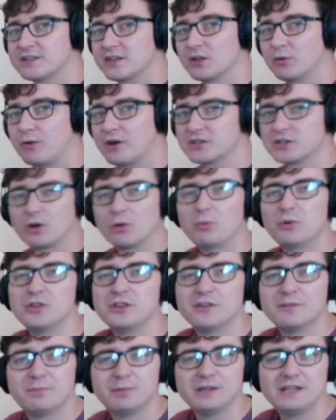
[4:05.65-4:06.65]
otherwise. I
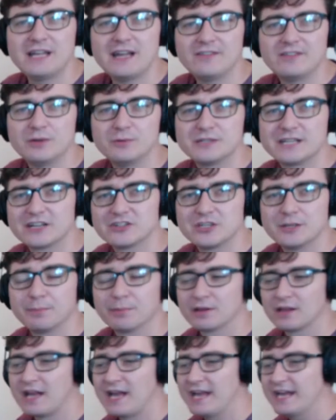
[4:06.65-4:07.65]
wouldn't have believed he was actually
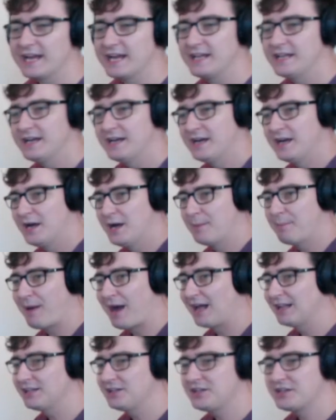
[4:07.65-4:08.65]
playing it. But
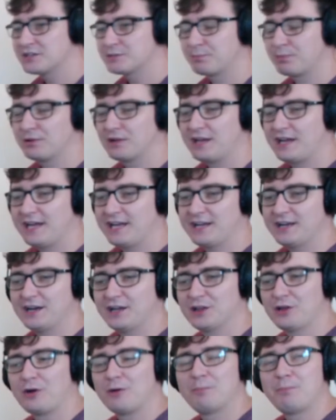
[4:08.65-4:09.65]
Alan is playing
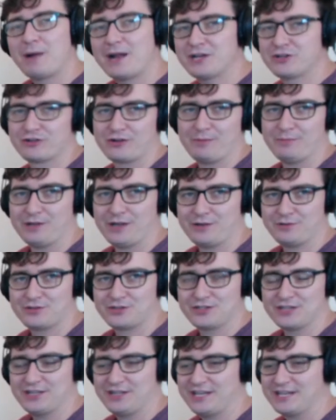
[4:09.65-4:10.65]
a lot of bass drum
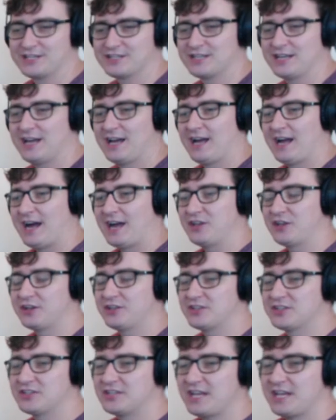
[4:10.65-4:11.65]
notes in this, and you
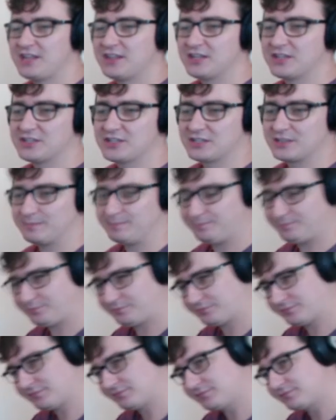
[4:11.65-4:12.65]
can see that
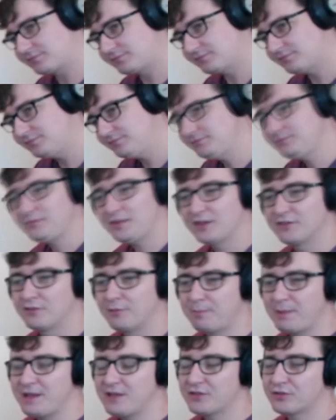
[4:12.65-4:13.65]
for
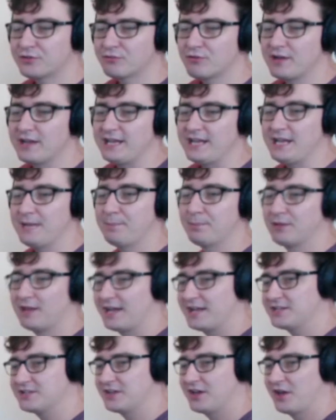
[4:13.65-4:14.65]
beat three, he
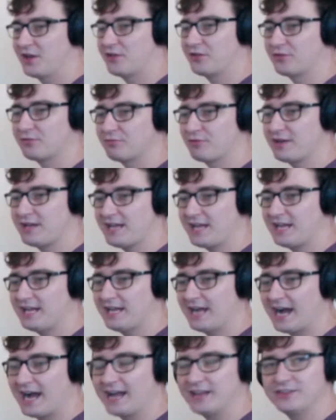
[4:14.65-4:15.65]
plays three
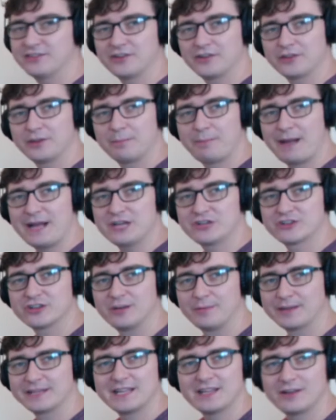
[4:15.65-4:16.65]
E and on the bass
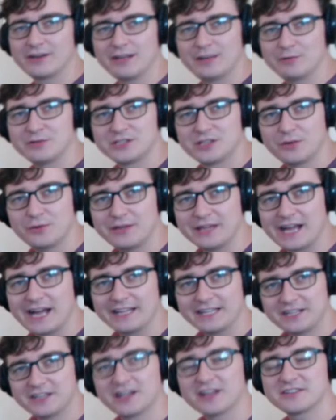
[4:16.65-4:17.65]
drum. I didn't know he was doing that,
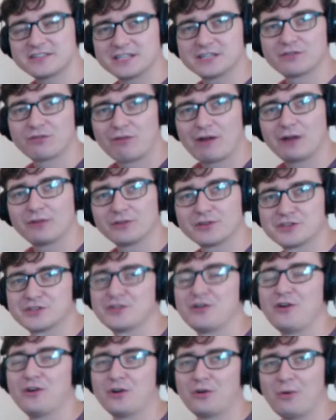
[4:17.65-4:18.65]
and he does this throughout the
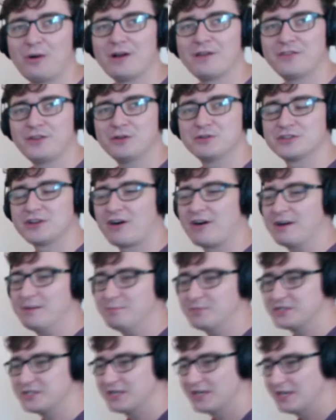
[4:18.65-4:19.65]
song quite a few
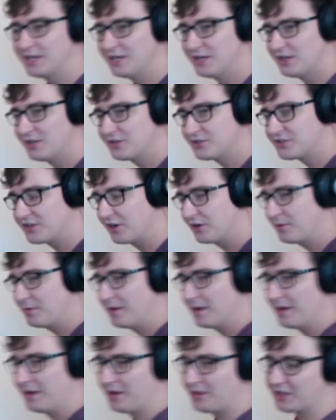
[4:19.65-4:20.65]
times. So
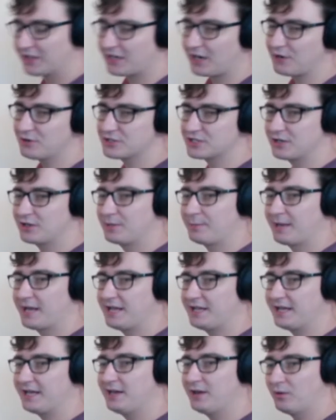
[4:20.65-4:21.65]
the ghost note at the
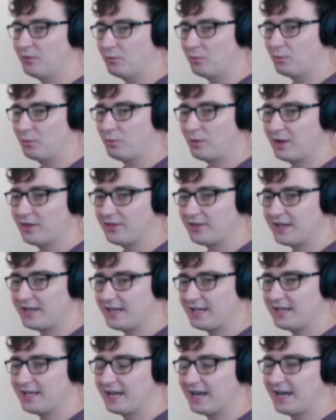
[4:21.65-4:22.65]
beginning, one
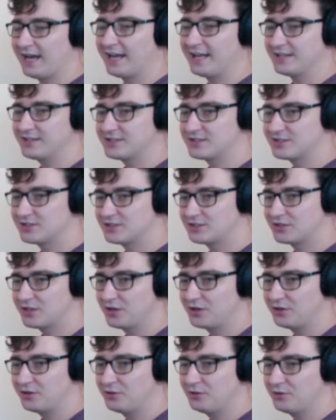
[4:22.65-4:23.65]
E and
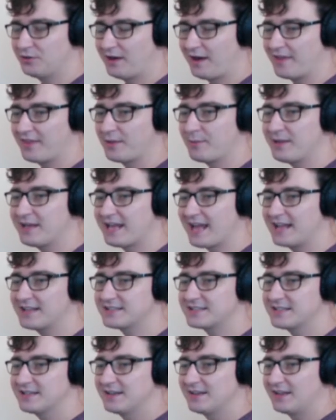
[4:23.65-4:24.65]
two, and then we
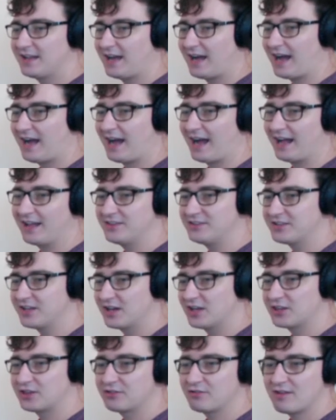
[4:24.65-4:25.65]
get and
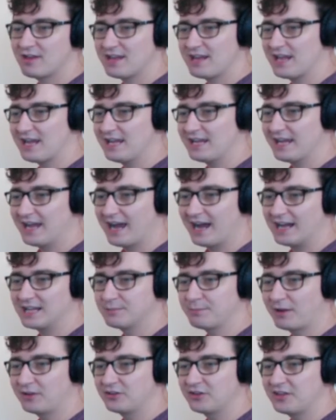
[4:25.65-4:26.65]
a three E
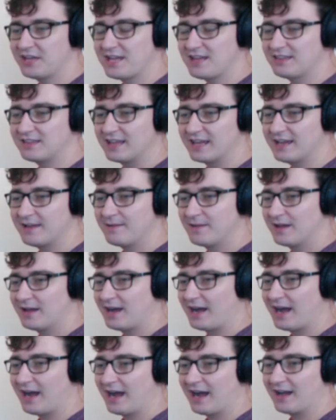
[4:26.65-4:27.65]
and, but underneath it,
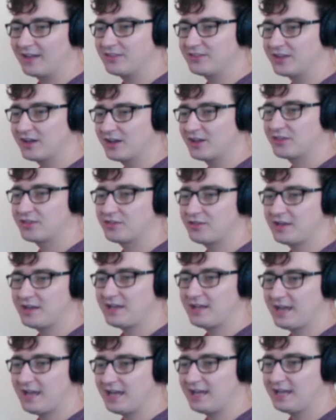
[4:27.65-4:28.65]
and a
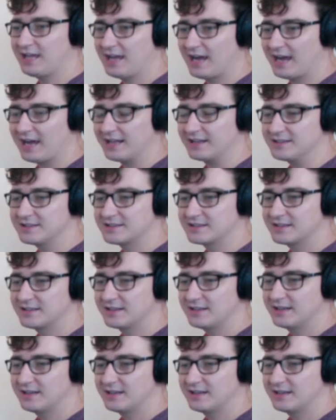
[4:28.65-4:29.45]
three E and,